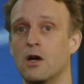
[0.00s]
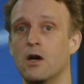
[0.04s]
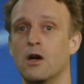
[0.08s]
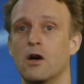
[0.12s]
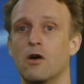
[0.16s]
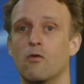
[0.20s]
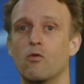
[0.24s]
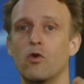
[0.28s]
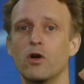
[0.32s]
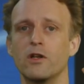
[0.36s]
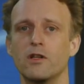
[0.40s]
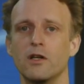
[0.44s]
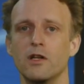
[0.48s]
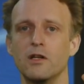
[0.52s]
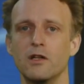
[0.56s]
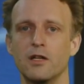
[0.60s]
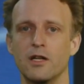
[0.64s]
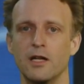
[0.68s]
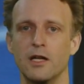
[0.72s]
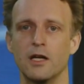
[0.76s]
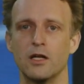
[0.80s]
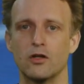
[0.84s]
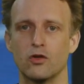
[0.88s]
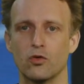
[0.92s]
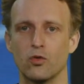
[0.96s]
would
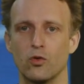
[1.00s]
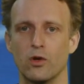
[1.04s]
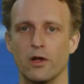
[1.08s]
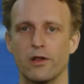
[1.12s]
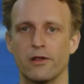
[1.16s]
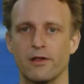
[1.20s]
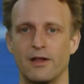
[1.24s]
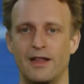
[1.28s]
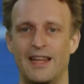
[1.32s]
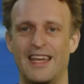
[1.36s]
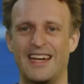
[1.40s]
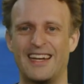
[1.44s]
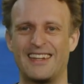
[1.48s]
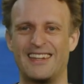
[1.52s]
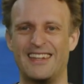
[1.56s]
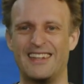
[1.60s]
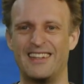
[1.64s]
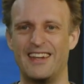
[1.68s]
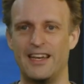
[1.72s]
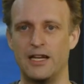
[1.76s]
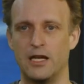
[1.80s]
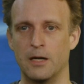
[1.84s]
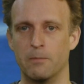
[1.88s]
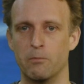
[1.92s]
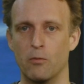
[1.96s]
adhere to a selected
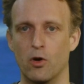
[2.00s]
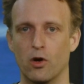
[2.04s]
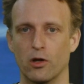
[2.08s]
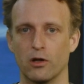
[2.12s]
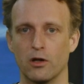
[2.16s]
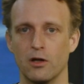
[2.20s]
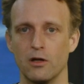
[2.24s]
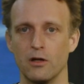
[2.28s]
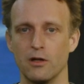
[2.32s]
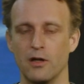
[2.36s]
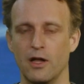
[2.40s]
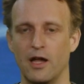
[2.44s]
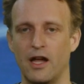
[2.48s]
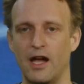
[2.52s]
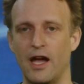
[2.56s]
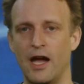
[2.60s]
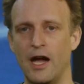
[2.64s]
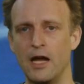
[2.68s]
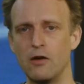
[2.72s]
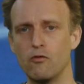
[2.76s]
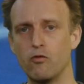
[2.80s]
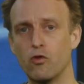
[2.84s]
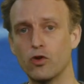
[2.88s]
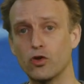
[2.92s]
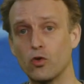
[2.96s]
data model
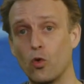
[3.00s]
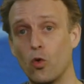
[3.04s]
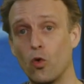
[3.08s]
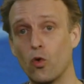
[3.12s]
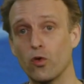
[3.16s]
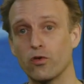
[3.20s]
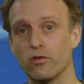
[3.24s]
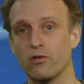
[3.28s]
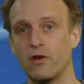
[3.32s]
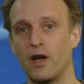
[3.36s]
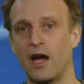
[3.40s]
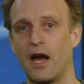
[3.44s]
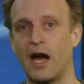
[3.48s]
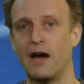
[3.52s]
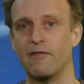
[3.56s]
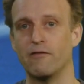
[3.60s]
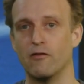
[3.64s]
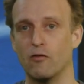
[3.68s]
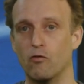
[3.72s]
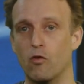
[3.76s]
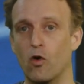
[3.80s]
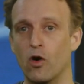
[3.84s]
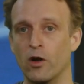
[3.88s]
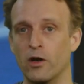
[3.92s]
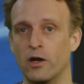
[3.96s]
and would also have
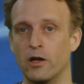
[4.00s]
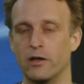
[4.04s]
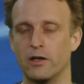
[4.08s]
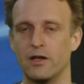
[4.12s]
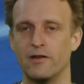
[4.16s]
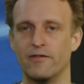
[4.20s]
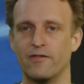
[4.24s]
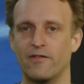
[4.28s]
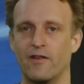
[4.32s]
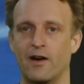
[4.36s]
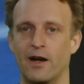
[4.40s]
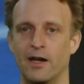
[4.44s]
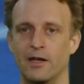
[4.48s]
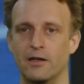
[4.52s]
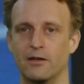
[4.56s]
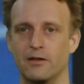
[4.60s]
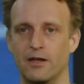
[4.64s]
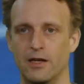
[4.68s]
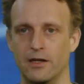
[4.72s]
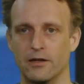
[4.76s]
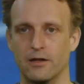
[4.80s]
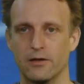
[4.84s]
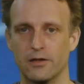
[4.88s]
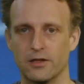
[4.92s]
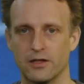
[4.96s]
one defined
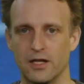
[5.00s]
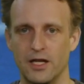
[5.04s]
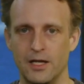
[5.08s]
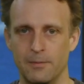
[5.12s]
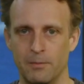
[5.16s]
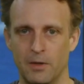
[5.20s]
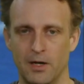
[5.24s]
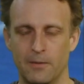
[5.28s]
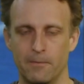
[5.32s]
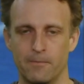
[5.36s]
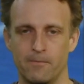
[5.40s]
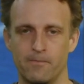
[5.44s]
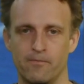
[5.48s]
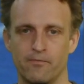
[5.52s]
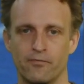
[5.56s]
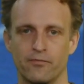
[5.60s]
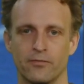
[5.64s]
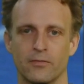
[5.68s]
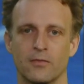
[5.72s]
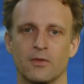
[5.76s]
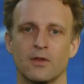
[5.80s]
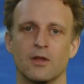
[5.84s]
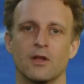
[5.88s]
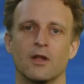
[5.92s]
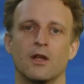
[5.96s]
data schema.
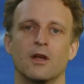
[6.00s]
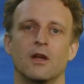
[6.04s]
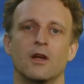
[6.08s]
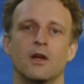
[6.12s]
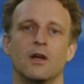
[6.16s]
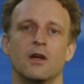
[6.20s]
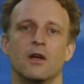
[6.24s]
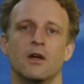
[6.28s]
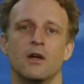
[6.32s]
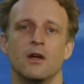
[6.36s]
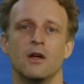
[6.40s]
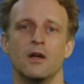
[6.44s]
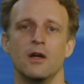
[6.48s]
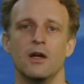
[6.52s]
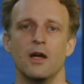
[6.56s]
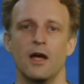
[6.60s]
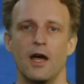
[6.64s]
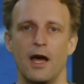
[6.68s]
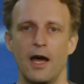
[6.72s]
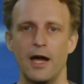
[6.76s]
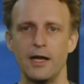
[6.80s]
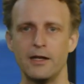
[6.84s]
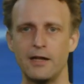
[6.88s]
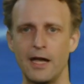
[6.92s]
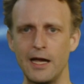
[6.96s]

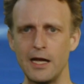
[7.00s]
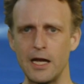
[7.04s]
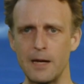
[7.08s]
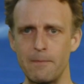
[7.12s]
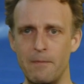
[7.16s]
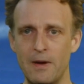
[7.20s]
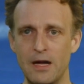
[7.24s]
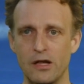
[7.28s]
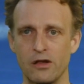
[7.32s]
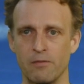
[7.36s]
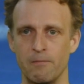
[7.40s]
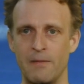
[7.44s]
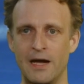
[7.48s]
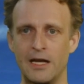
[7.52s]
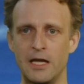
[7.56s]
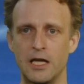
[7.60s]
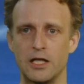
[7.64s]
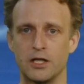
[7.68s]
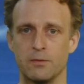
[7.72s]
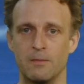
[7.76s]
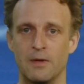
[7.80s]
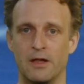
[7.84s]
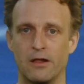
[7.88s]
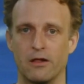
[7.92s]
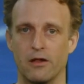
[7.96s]
A database
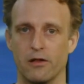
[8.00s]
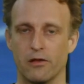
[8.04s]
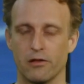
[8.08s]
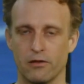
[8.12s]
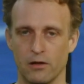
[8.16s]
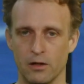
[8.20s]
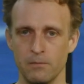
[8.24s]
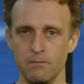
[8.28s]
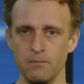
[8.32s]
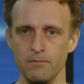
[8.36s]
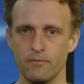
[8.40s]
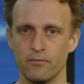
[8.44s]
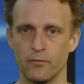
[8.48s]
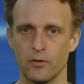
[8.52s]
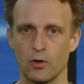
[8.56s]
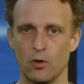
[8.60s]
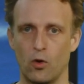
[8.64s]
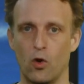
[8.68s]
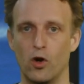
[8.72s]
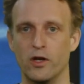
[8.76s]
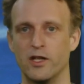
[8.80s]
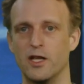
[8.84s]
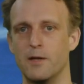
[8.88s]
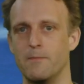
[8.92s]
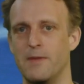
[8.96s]
management system,
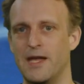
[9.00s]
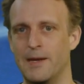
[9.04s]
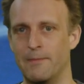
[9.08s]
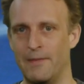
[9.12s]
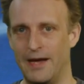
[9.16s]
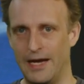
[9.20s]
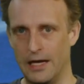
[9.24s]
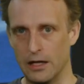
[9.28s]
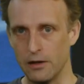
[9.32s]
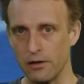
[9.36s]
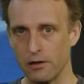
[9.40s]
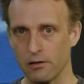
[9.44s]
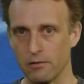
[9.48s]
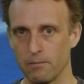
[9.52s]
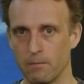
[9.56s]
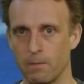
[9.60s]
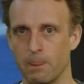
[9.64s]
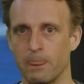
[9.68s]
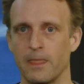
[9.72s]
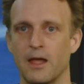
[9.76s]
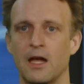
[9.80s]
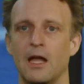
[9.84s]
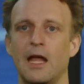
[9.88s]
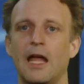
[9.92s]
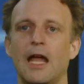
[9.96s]
or DBMS,
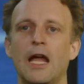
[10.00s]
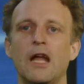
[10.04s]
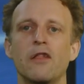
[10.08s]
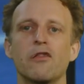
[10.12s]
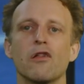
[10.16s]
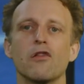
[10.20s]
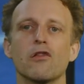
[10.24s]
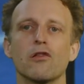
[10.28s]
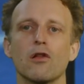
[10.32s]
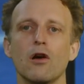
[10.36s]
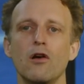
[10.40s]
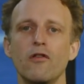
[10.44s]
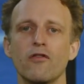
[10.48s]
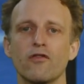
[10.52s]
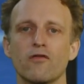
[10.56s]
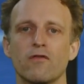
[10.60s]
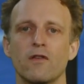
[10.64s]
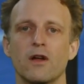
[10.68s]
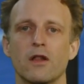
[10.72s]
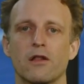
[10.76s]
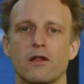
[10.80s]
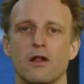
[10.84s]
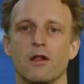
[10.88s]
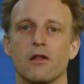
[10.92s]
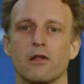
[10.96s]
is a software
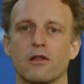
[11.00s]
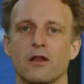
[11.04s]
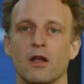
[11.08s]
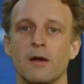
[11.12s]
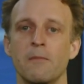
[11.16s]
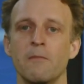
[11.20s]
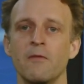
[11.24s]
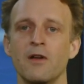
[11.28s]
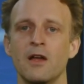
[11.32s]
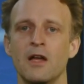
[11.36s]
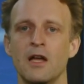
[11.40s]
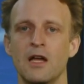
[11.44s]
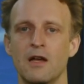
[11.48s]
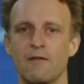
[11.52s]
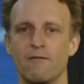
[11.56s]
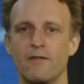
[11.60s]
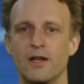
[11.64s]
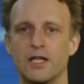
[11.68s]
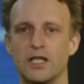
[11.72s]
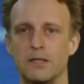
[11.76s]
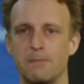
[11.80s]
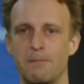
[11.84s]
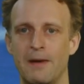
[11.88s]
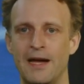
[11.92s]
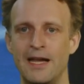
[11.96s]
system
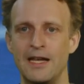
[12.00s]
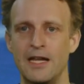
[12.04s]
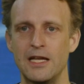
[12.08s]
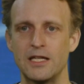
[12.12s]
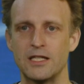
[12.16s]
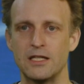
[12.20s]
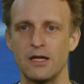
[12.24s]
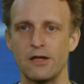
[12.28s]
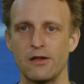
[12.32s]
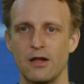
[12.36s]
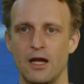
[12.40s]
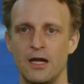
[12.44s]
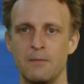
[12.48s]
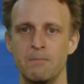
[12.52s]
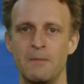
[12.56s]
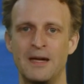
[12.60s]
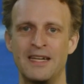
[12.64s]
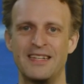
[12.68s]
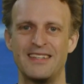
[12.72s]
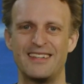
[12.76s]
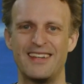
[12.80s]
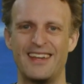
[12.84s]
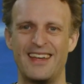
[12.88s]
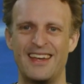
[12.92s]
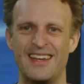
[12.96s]
which manages and
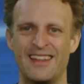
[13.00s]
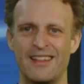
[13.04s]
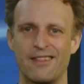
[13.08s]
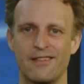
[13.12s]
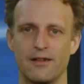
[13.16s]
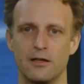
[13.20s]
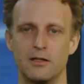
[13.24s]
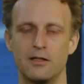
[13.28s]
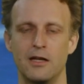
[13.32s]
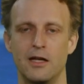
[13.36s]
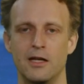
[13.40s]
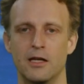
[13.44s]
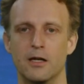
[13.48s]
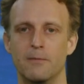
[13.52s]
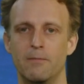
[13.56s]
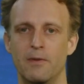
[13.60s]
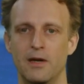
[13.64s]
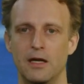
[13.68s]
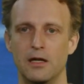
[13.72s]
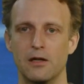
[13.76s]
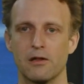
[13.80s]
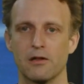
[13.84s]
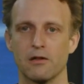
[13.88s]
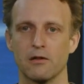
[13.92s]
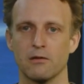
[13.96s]
maintains a
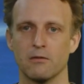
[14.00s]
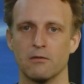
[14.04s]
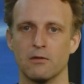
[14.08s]
database.